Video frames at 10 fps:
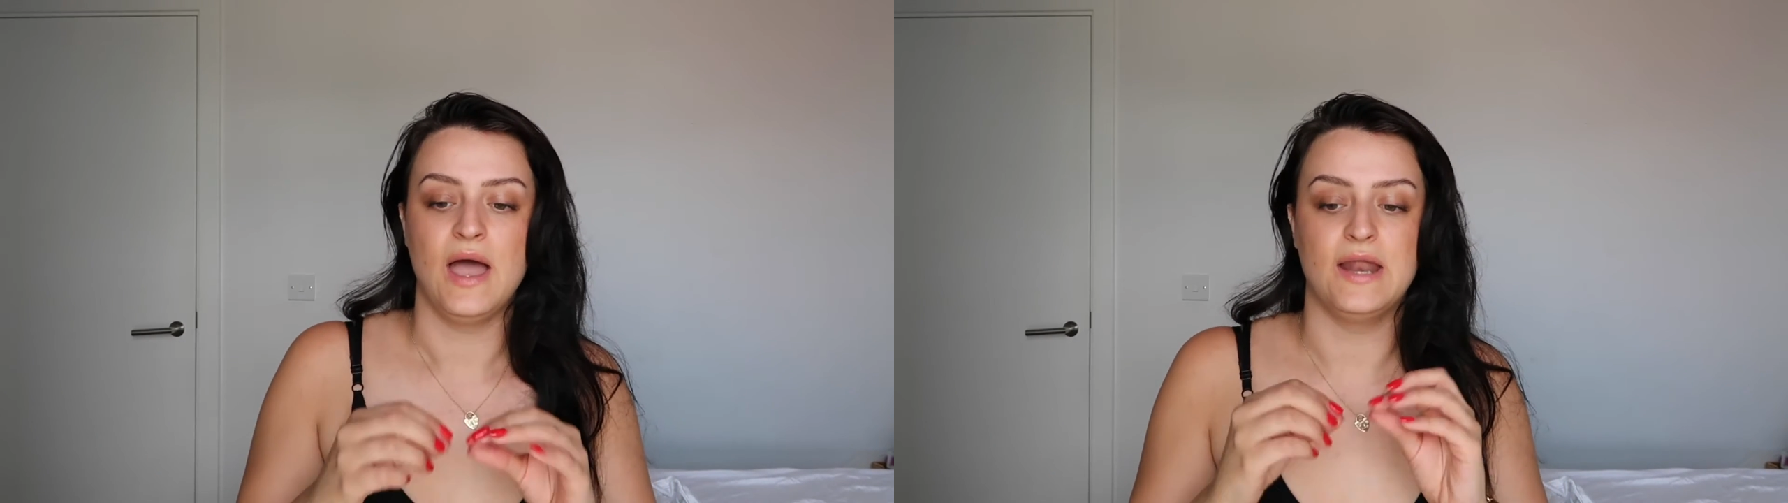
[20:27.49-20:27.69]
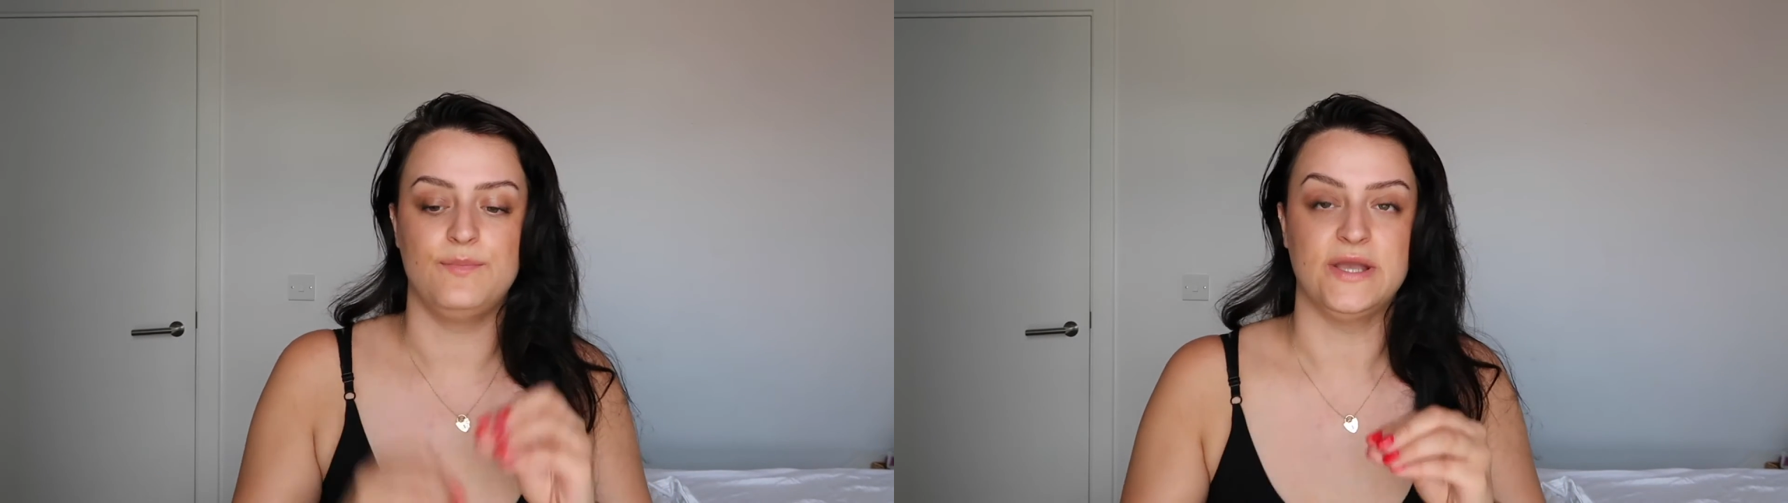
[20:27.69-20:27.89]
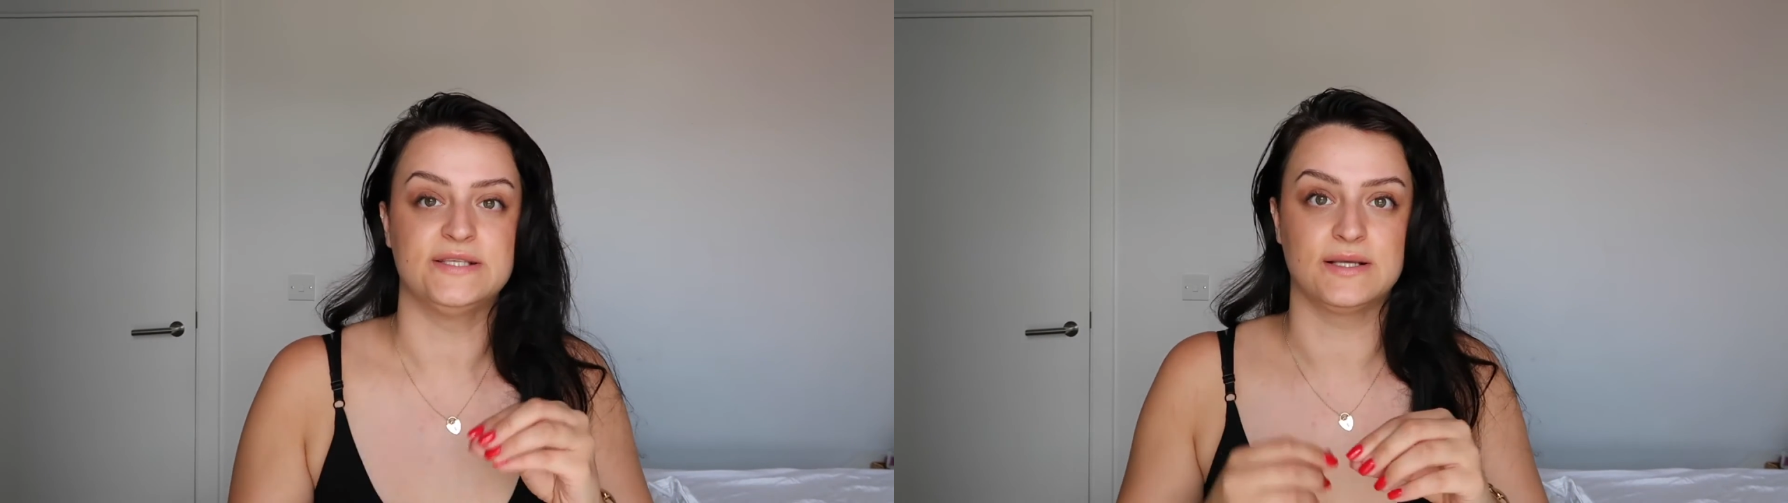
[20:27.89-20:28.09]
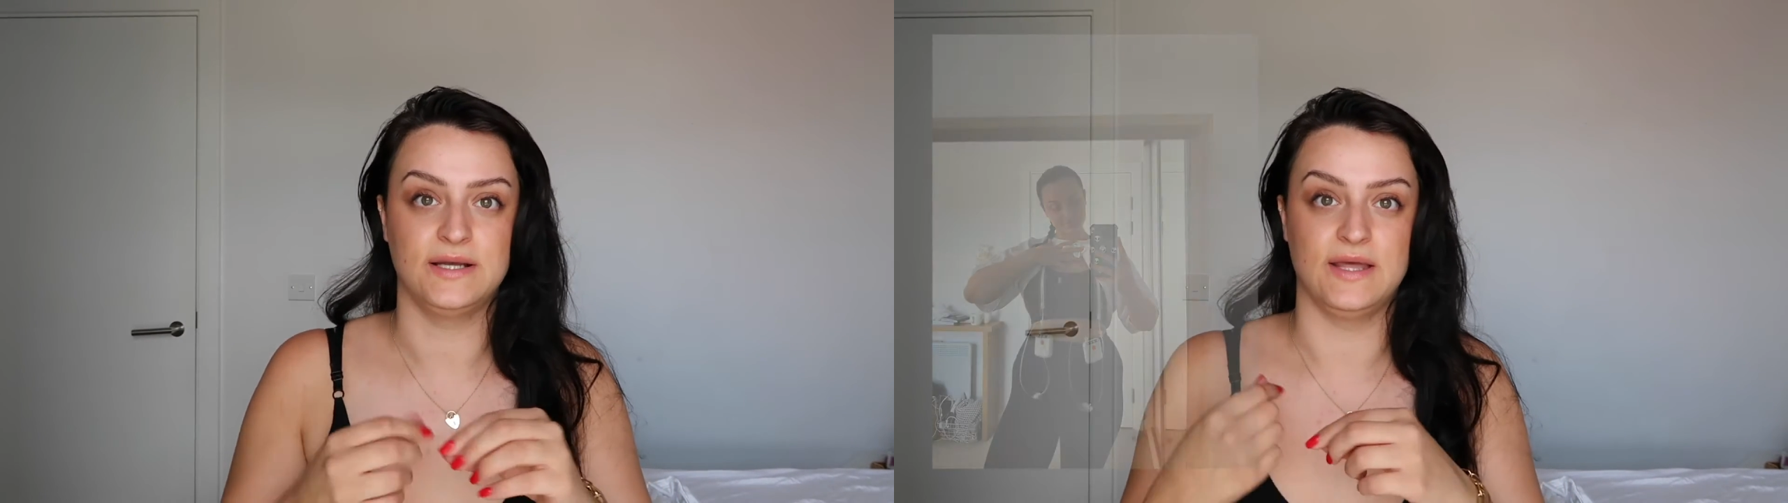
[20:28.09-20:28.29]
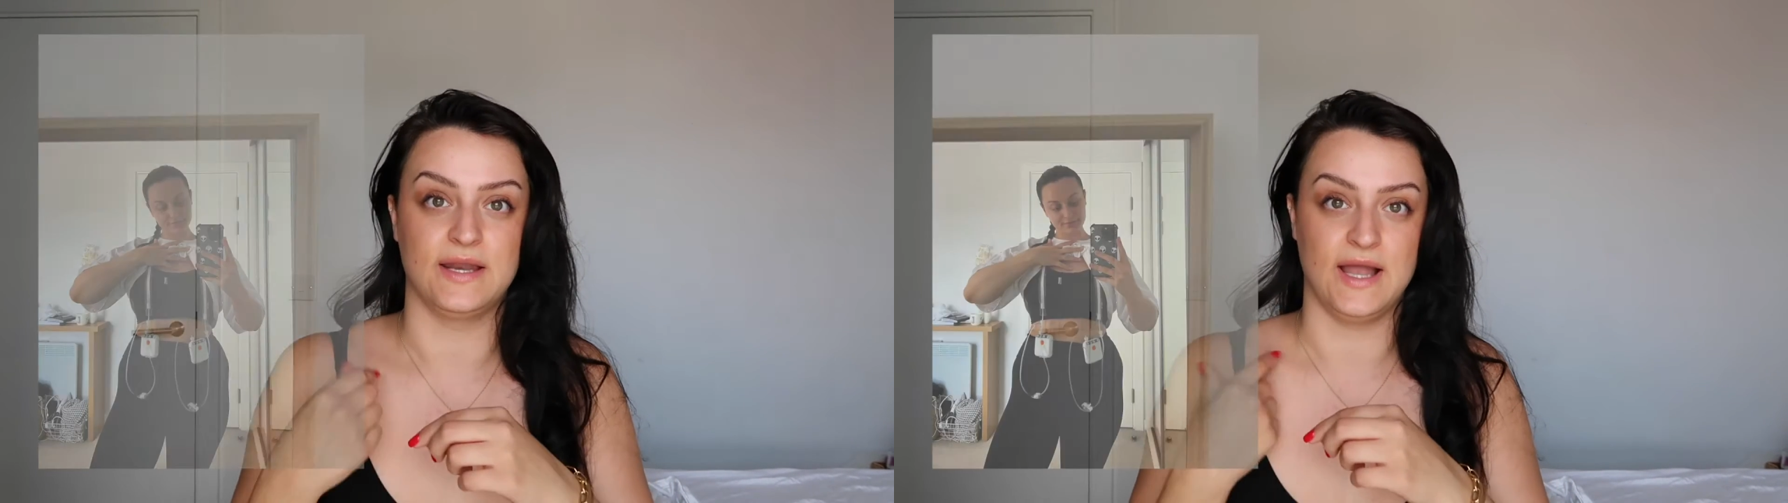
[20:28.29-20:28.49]
And basically
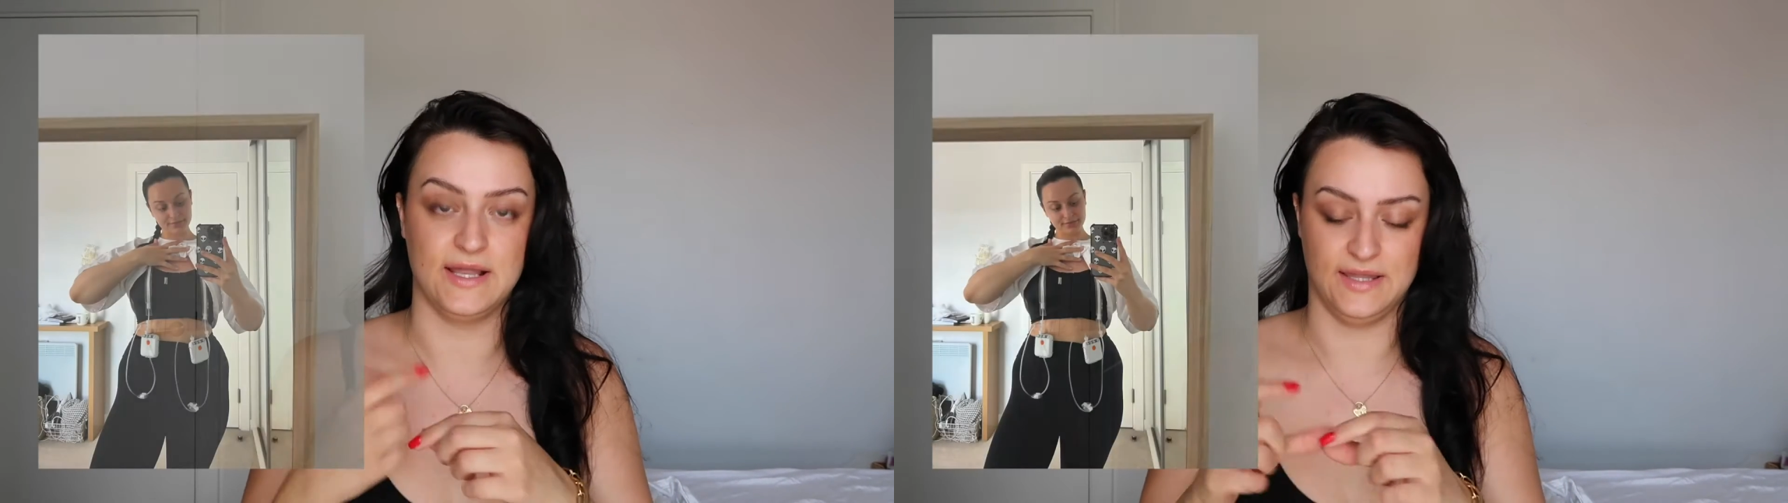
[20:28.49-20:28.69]
then I had